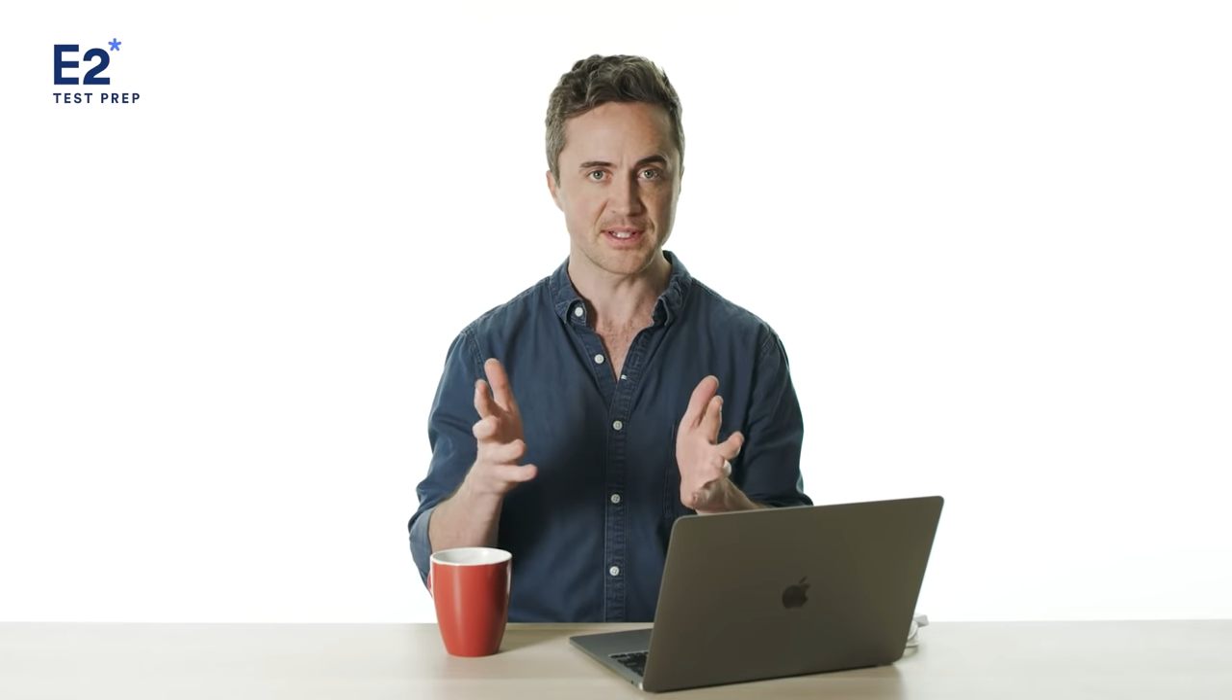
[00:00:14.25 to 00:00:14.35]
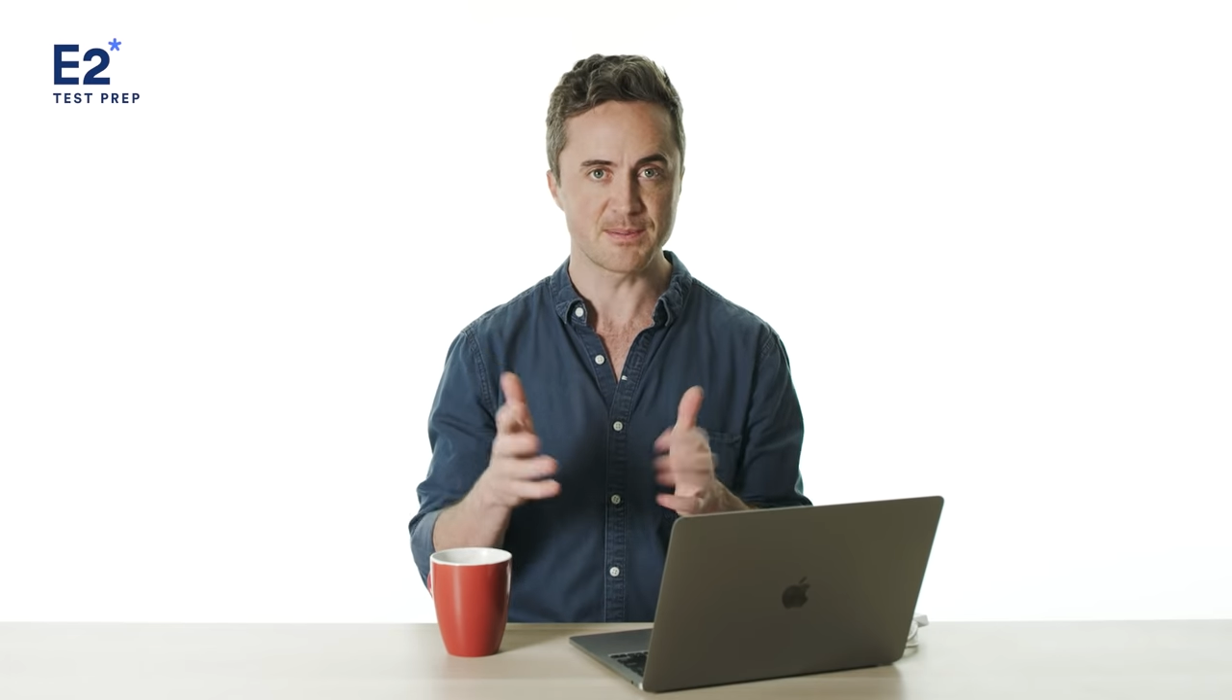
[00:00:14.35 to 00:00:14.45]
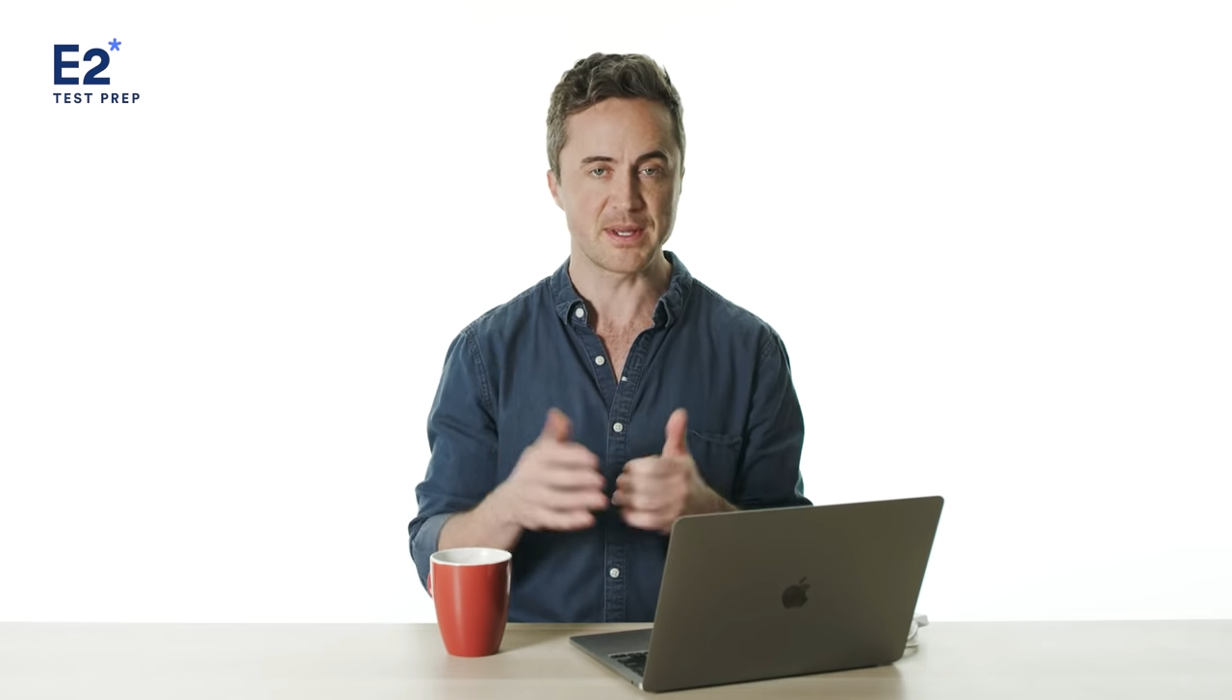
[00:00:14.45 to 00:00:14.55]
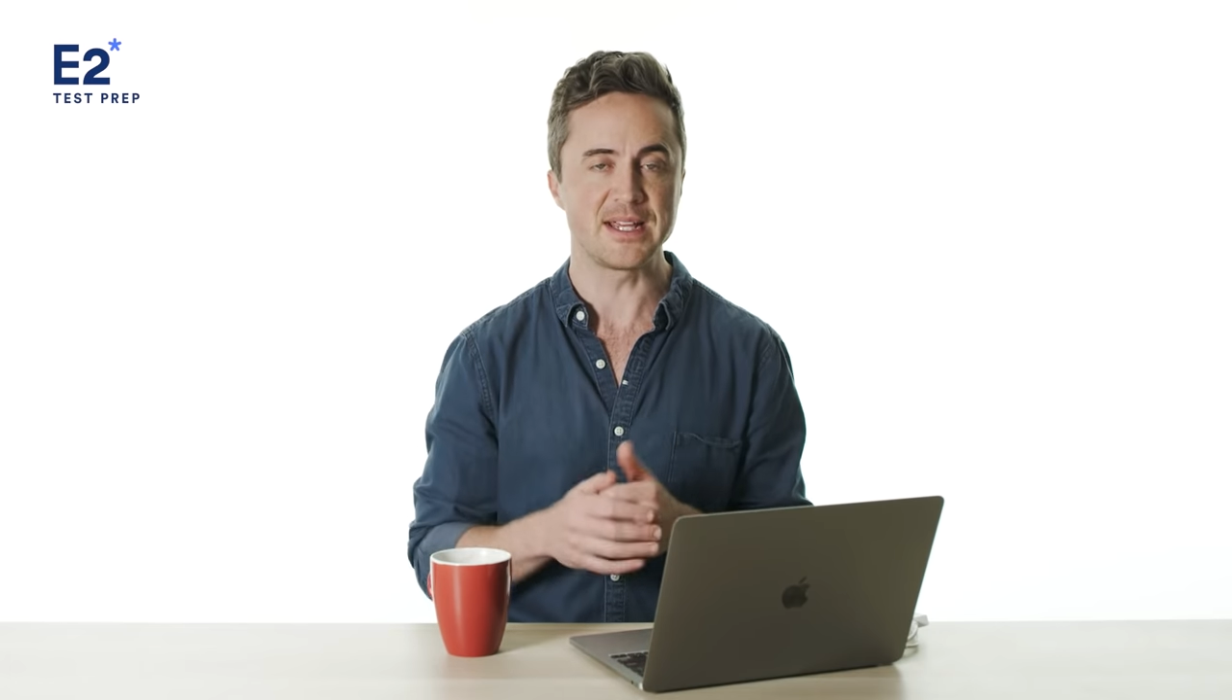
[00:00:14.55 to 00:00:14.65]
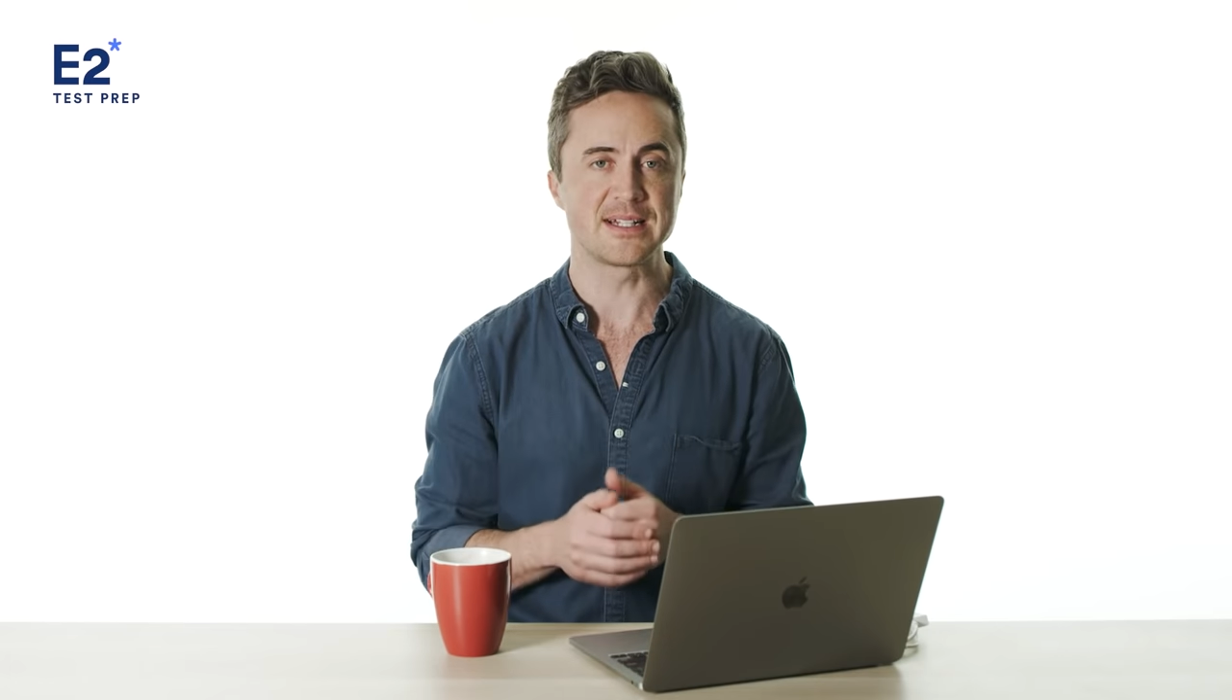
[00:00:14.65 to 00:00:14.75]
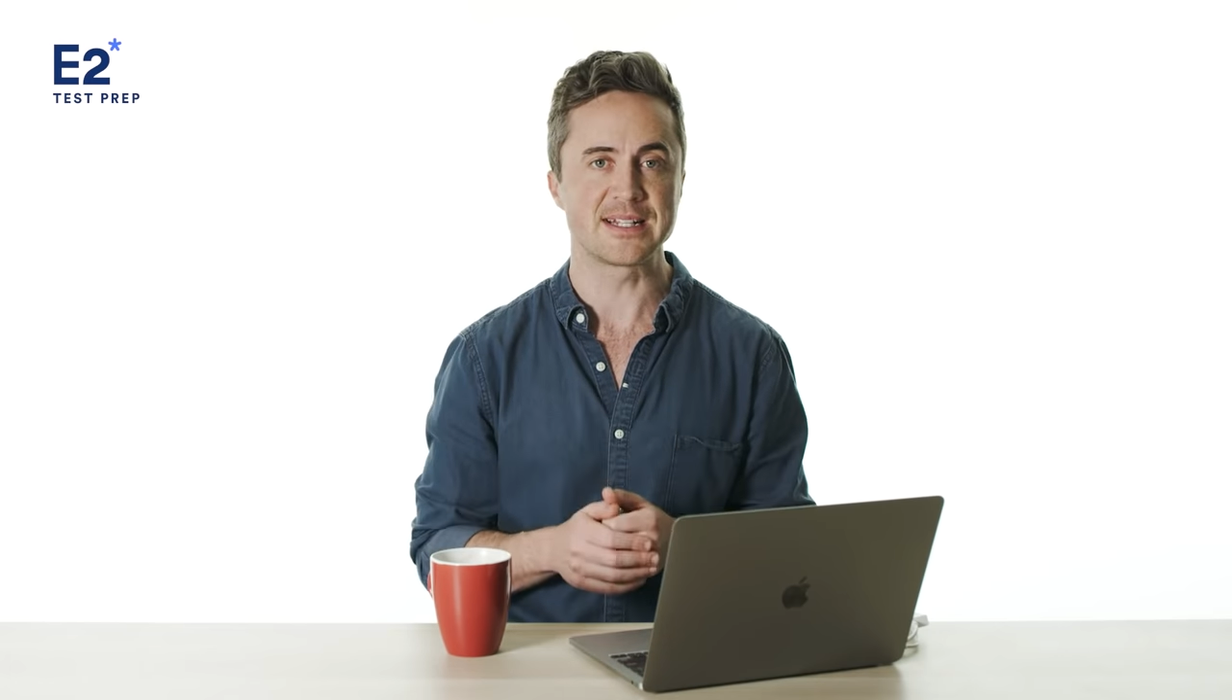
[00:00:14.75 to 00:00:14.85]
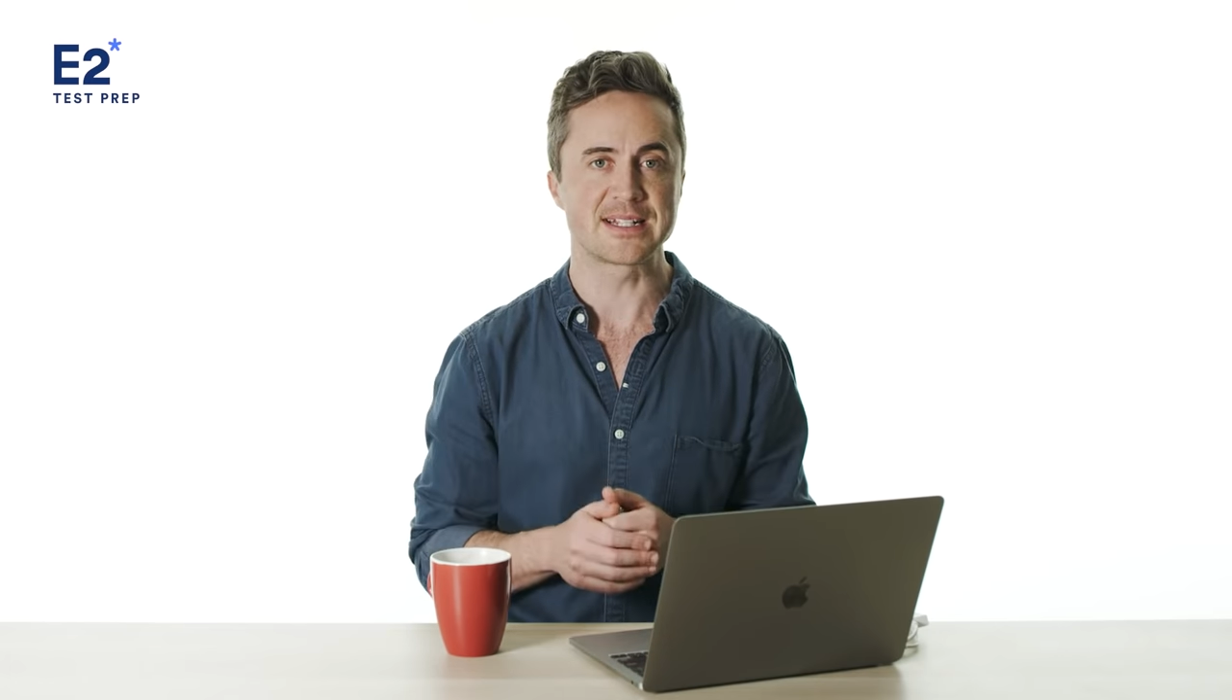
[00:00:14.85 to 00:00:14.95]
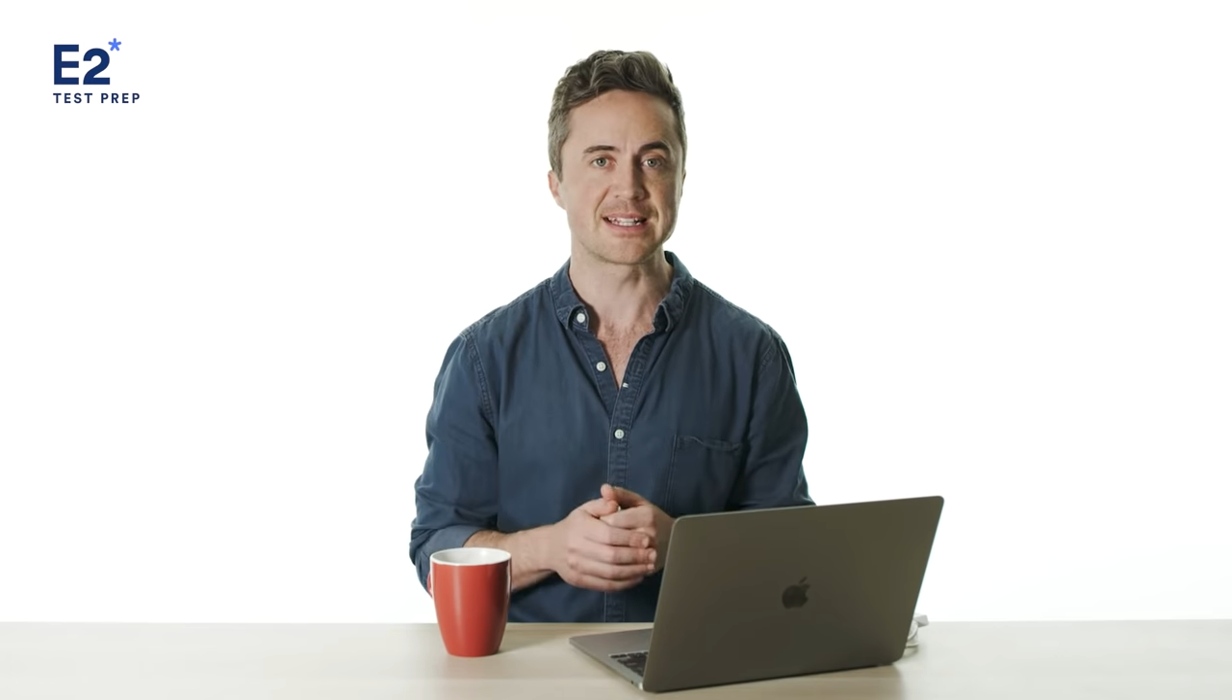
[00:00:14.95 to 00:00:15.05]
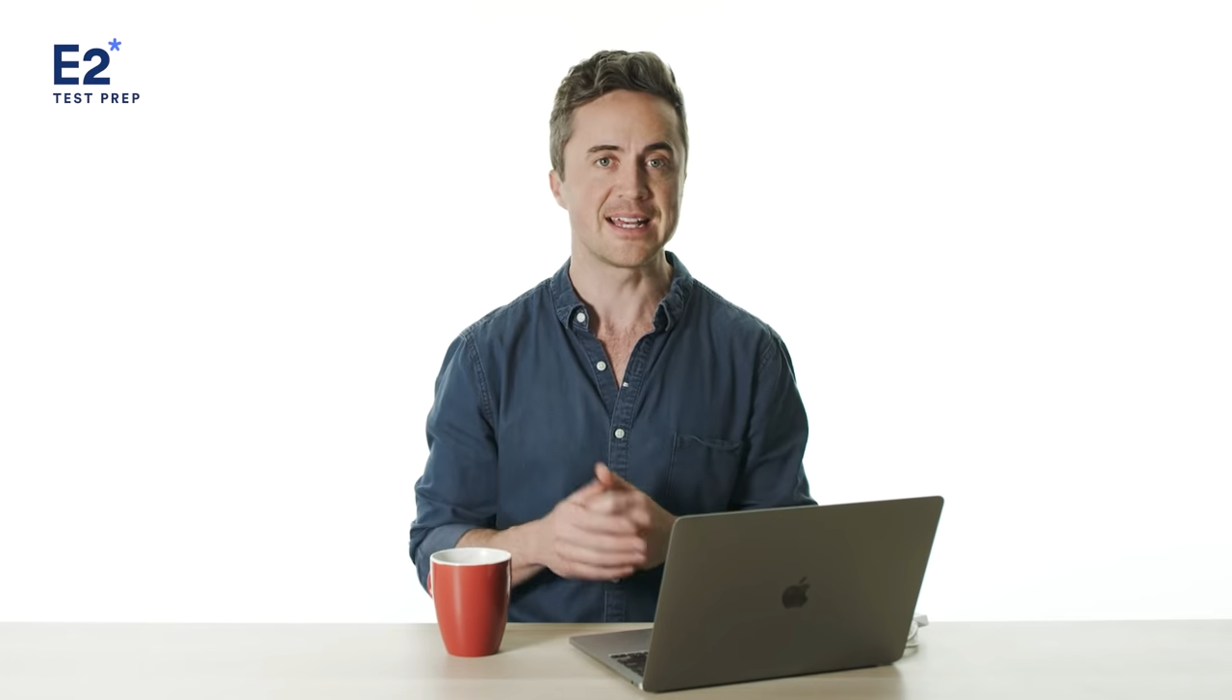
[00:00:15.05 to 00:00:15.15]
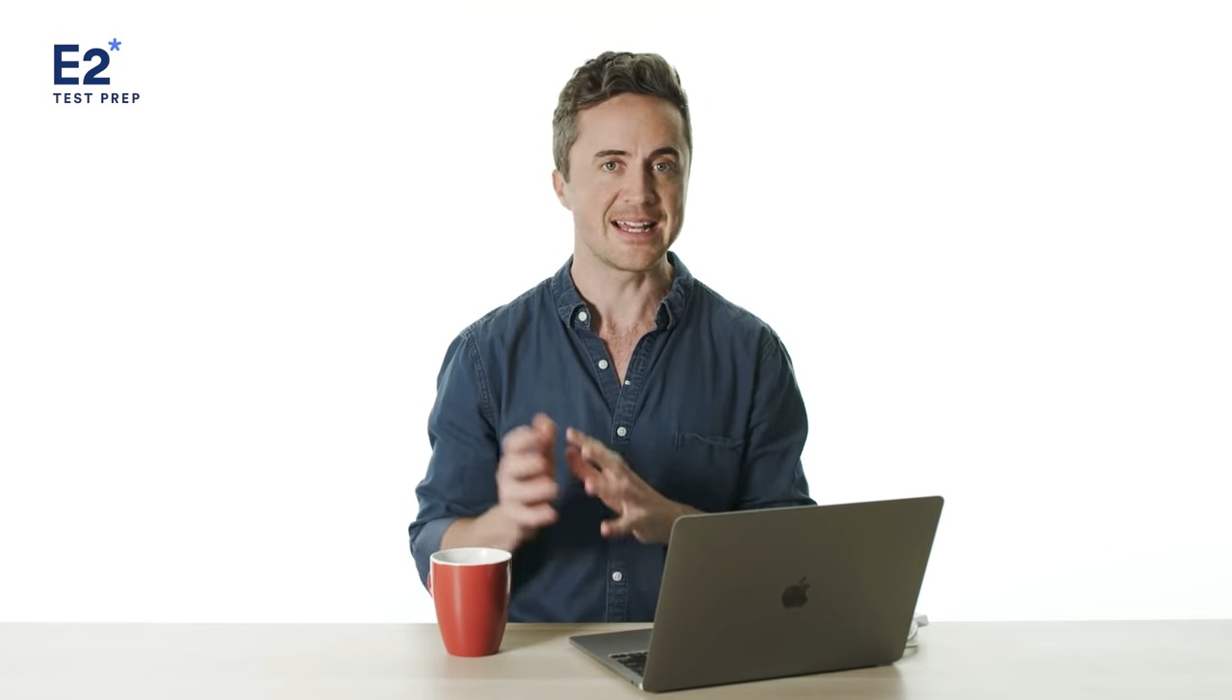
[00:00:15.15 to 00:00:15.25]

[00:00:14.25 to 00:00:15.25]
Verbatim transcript: speaking test,